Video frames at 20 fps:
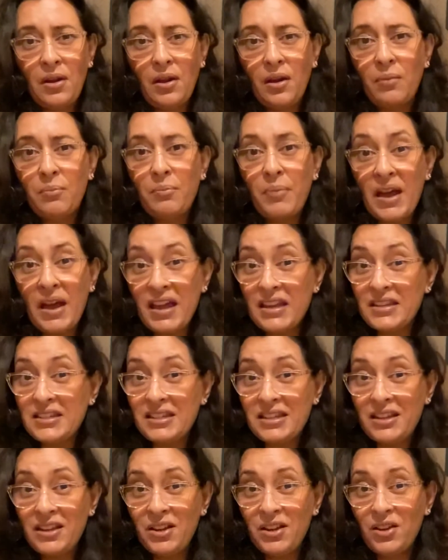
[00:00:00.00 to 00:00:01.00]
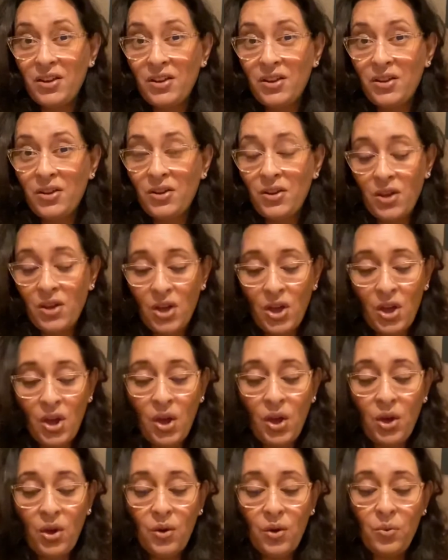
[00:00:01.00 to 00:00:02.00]
But
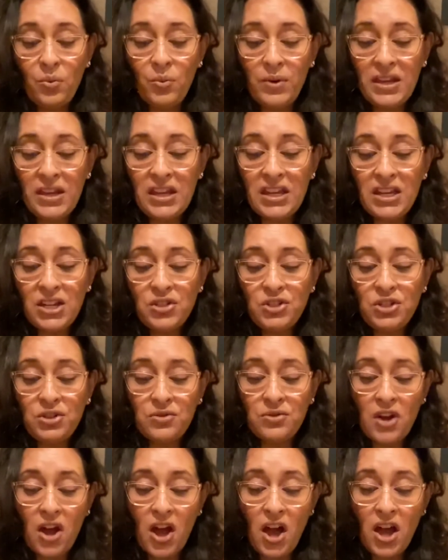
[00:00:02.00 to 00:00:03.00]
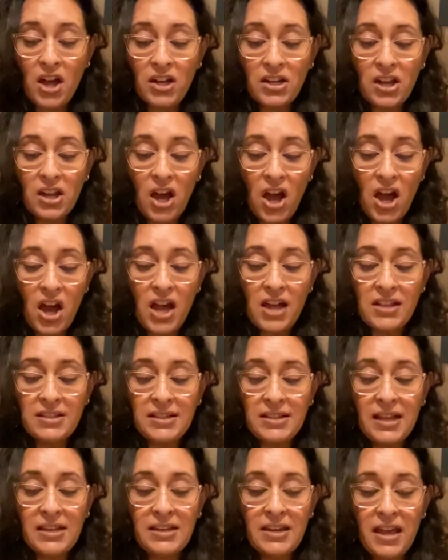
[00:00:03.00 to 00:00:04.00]
we do not cause
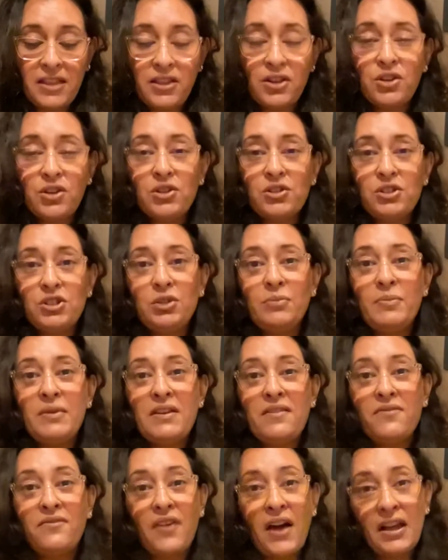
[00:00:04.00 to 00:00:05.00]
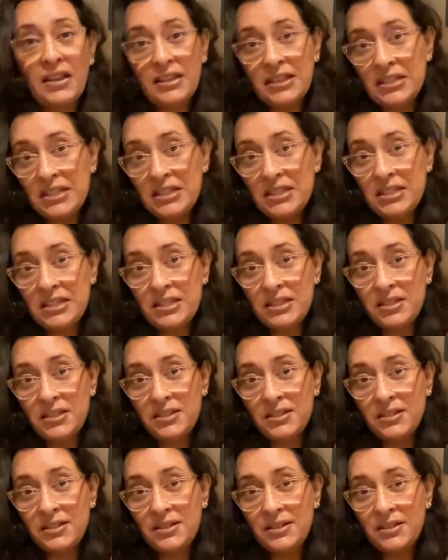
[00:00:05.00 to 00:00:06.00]
another to be violent
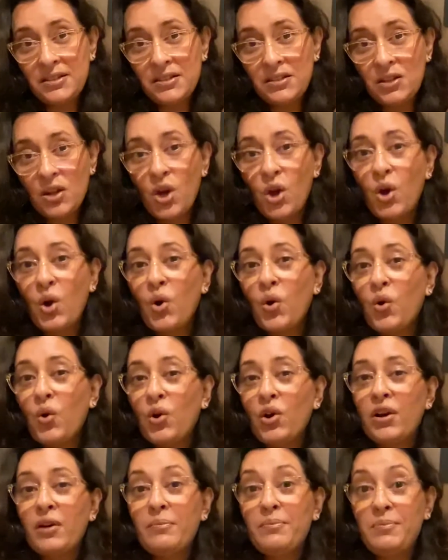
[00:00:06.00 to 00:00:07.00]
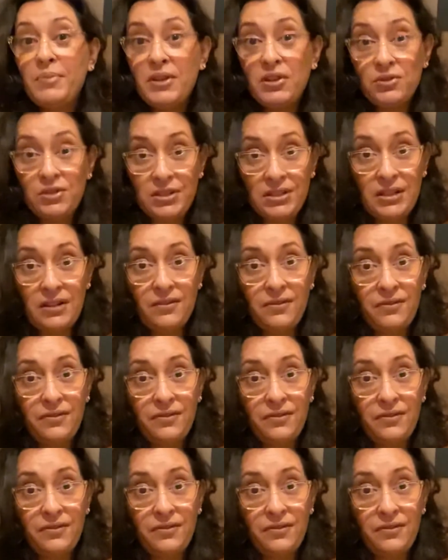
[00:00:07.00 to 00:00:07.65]
or abusive.